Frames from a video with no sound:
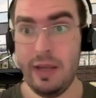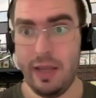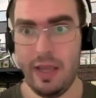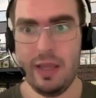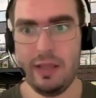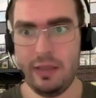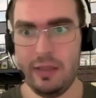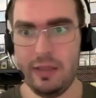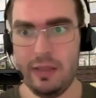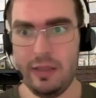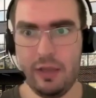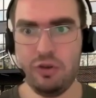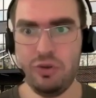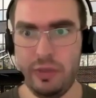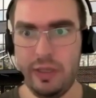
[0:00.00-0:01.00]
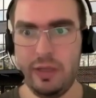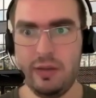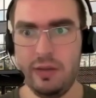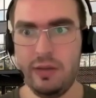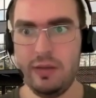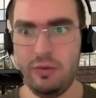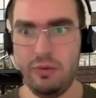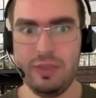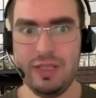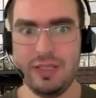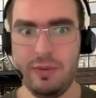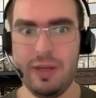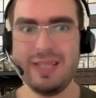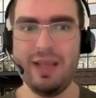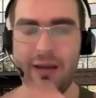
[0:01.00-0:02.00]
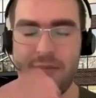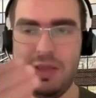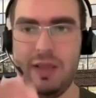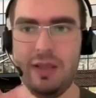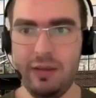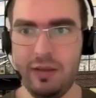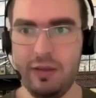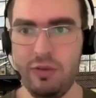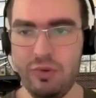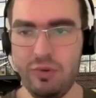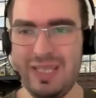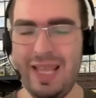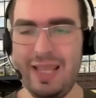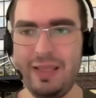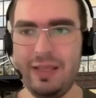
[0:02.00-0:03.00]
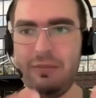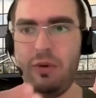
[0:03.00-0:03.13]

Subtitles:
And actually, context vars are being used and